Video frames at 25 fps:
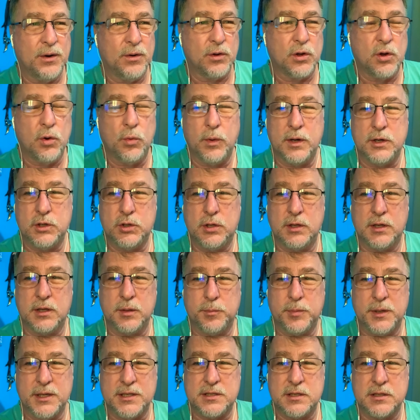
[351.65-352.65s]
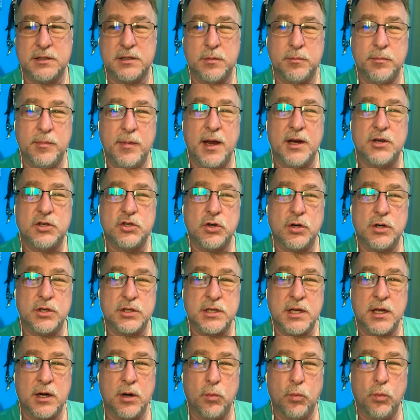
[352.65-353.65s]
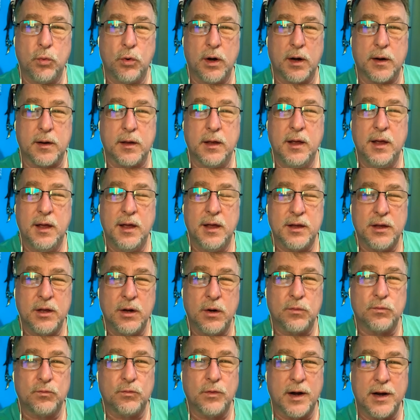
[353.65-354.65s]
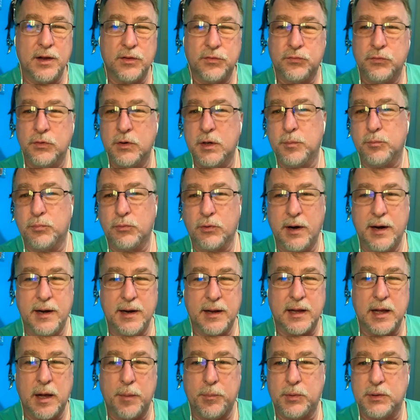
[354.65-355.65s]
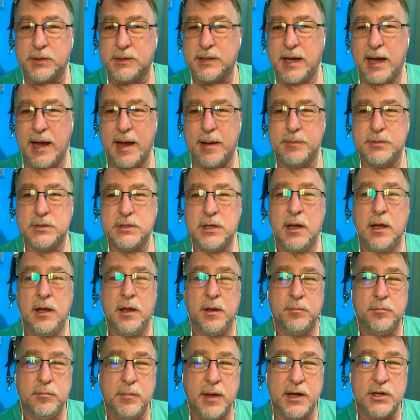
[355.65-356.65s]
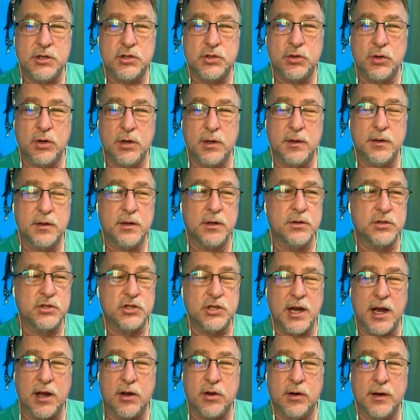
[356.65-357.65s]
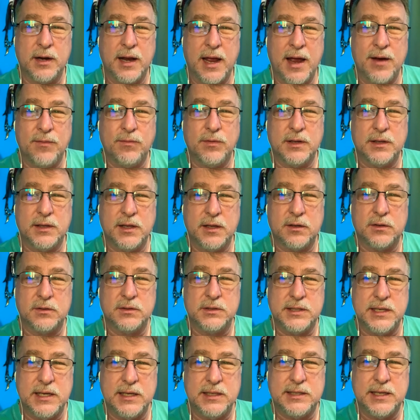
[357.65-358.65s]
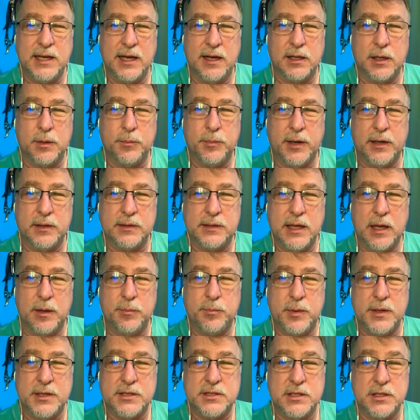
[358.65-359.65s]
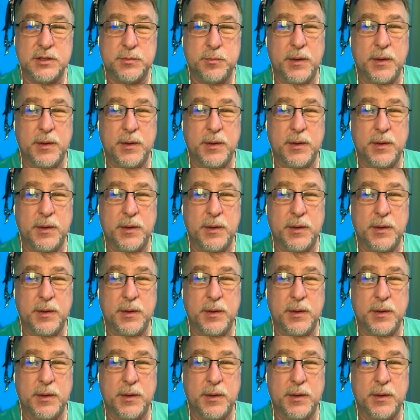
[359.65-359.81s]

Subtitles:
go into the business and make sure it's going to work. Run it through your brain a couple times. Make sure you check on every little detail about that business